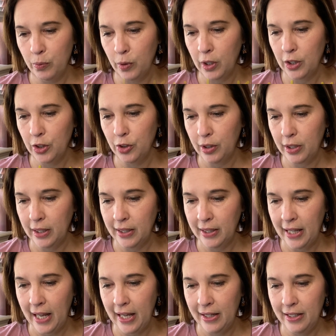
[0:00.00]
We're going to look
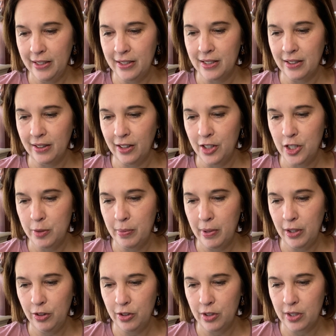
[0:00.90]
at Katie's lunch
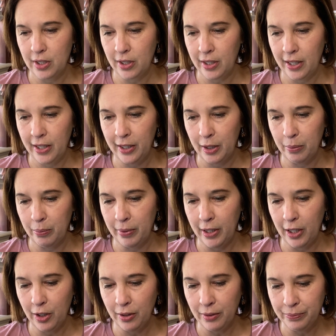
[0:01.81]
menu just to kind of
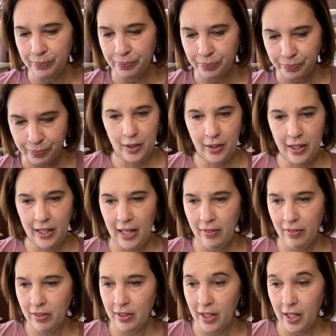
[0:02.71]
compare. They
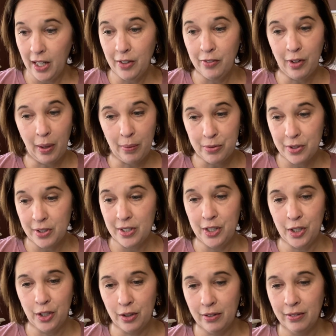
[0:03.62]
have a lot of
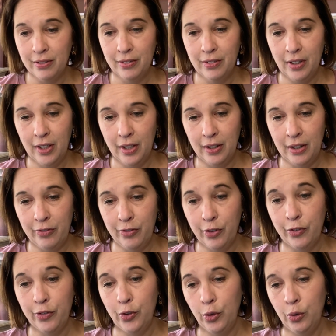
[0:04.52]
options here
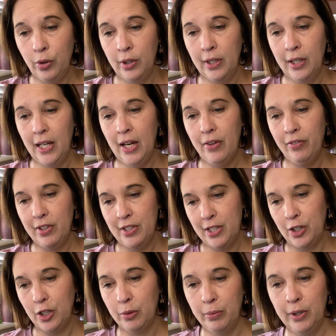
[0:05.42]
for food every
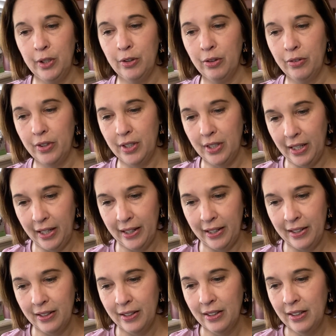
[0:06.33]
single meal of the
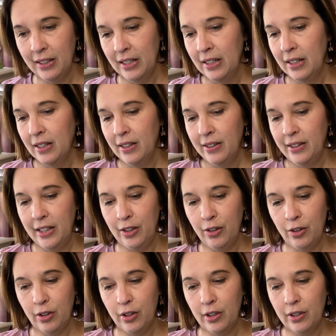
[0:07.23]
day. They
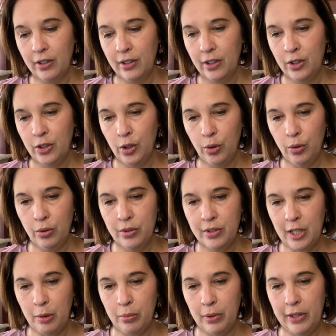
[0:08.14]
are
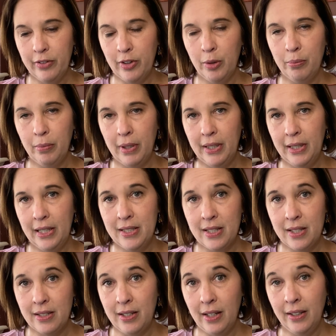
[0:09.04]
closed, I believe, on
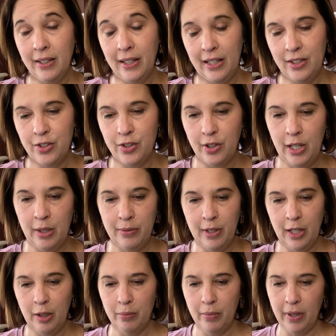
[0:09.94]
Mondays and Sundays, so keep that in